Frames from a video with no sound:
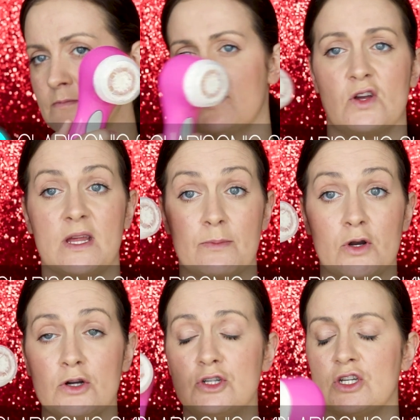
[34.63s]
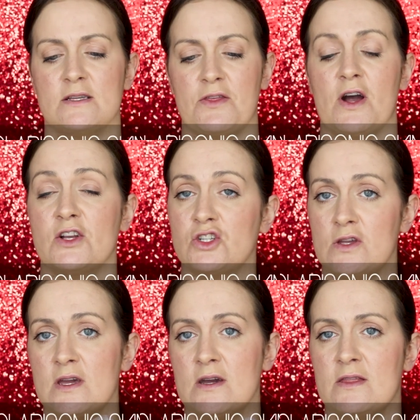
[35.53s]
sonic brush. So I thought I'd show
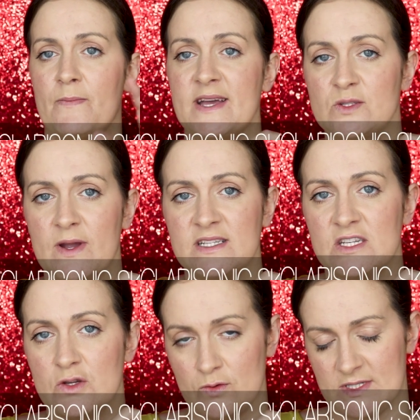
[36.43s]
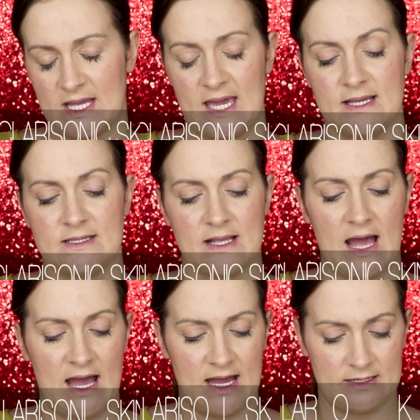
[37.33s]
you the best way to use this
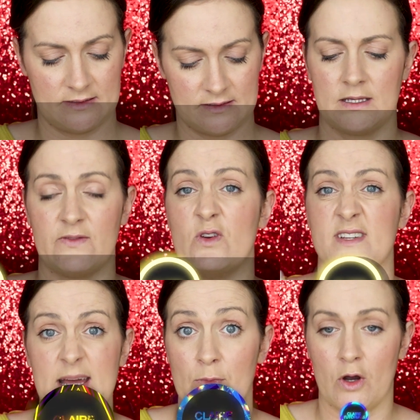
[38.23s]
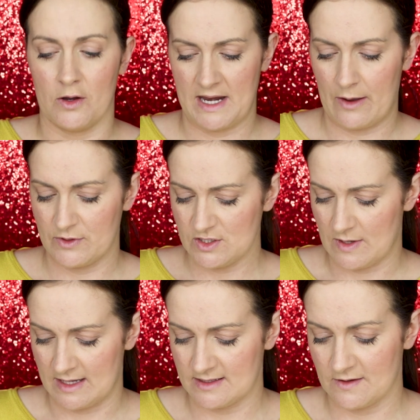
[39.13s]
and give you a demo on how I do it.